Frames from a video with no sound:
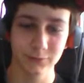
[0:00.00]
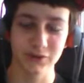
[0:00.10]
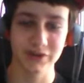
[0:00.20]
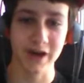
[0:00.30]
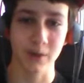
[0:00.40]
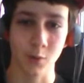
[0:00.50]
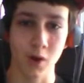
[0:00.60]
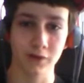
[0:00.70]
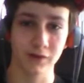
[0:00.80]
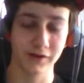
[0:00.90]
Just gotta
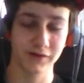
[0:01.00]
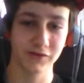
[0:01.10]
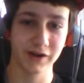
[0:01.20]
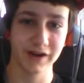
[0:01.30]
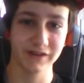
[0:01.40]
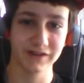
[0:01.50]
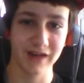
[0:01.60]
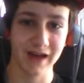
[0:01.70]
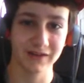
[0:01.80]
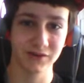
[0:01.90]
walk right straight into
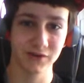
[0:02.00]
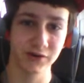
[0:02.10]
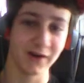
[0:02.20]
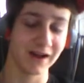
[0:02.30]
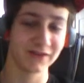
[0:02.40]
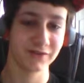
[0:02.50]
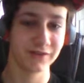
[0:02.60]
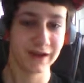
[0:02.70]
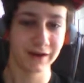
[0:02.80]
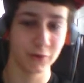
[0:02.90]
that tall grass over
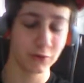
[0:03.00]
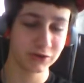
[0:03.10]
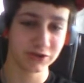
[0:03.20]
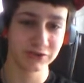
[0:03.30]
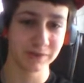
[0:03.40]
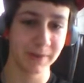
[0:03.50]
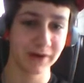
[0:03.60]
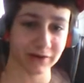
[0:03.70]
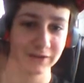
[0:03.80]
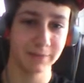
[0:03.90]
there. Oak just
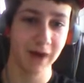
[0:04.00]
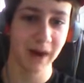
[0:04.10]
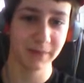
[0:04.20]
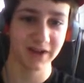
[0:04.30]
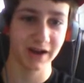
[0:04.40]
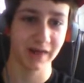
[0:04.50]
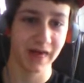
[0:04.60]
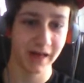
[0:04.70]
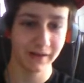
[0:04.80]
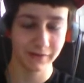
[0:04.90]
apparently pops out of
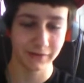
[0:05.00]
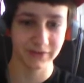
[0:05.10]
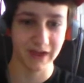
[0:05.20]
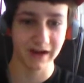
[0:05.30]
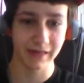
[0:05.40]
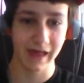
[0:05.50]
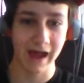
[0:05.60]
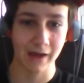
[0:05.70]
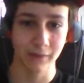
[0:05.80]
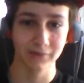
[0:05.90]
that the side of the
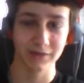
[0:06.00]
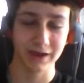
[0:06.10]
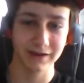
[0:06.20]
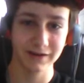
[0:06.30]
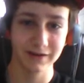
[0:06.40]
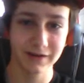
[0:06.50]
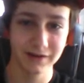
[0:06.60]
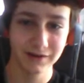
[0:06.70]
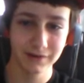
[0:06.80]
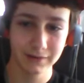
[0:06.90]
house. Like
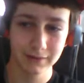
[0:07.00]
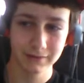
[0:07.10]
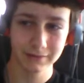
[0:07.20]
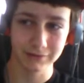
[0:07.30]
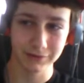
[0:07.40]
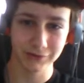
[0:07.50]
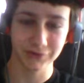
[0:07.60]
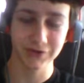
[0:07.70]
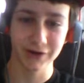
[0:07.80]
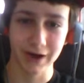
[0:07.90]

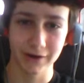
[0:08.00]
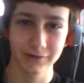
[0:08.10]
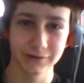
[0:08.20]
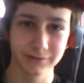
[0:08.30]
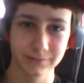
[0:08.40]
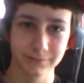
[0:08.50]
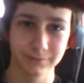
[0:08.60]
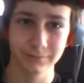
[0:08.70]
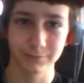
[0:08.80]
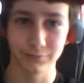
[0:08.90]
just you know.
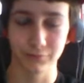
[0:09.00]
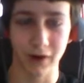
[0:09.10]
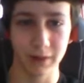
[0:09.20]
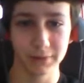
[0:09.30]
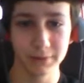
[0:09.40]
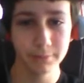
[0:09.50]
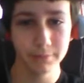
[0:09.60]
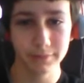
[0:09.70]
Problem?